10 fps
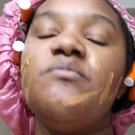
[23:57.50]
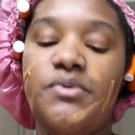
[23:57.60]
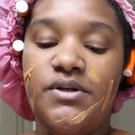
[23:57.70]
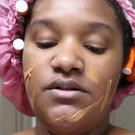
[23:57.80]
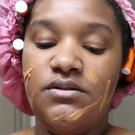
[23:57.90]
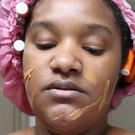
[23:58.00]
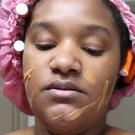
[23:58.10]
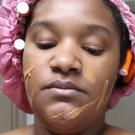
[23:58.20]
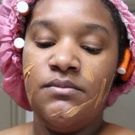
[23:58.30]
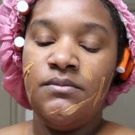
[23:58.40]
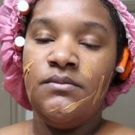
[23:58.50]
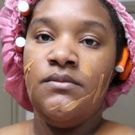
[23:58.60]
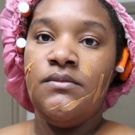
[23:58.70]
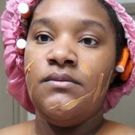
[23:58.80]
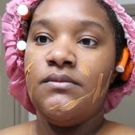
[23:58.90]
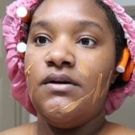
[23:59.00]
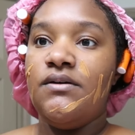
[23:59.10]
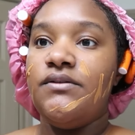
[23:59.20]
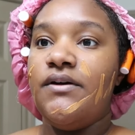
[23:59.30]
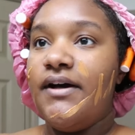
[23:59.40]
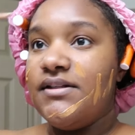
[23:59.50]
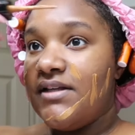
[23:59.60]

But I don't know how